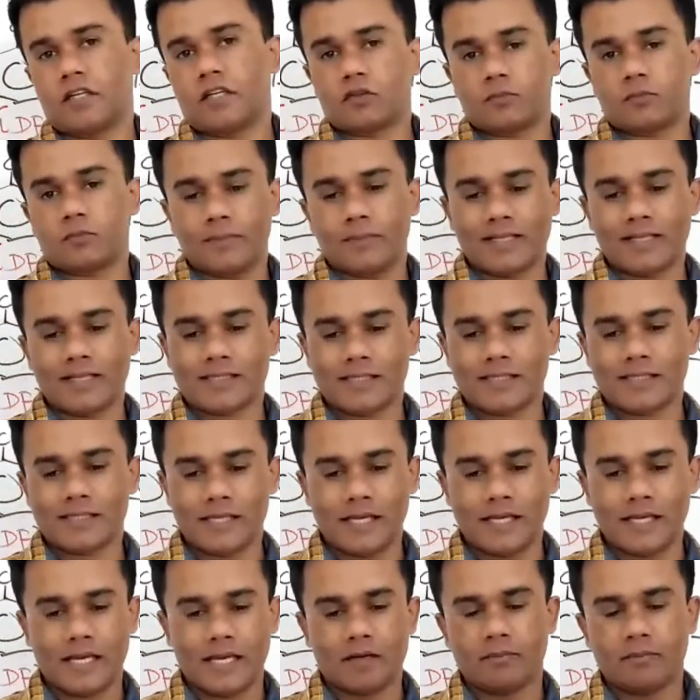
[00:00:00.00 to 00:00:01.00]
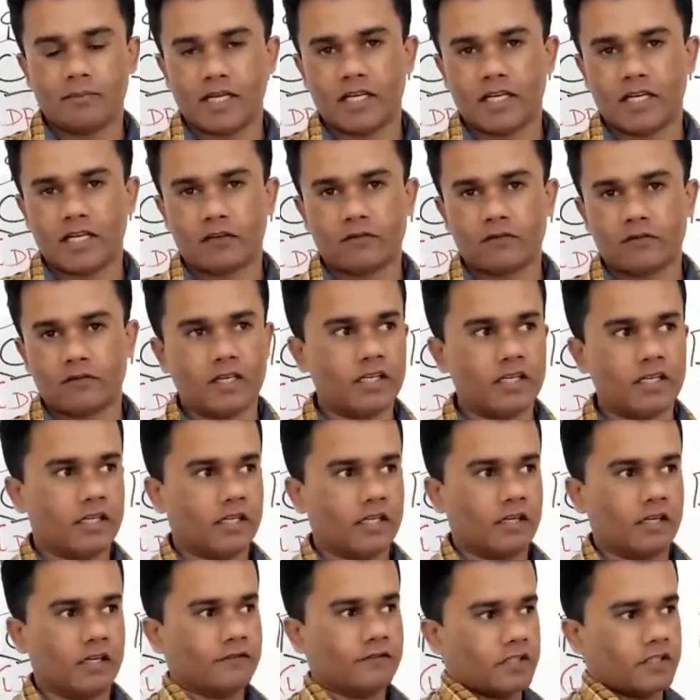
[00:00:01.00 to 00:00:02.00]
Mixing A and B liquid gives
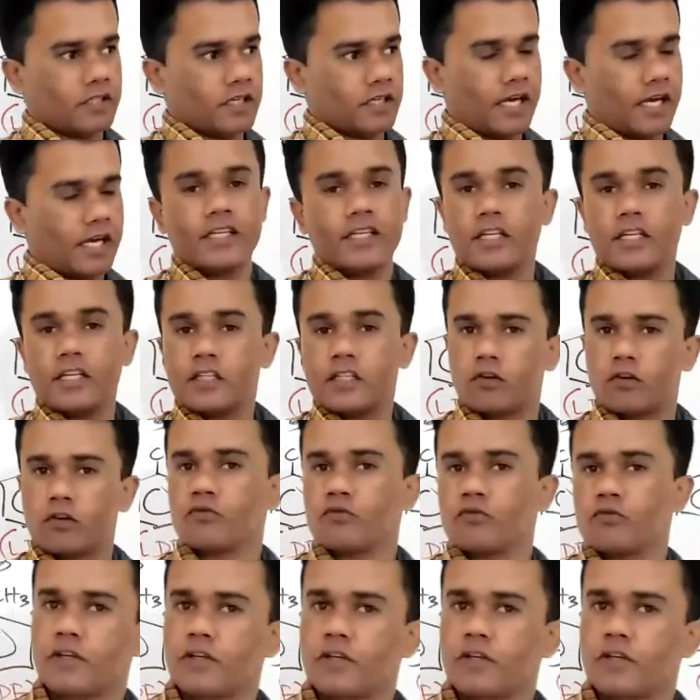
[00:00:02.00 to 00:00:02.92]
an ideal solution.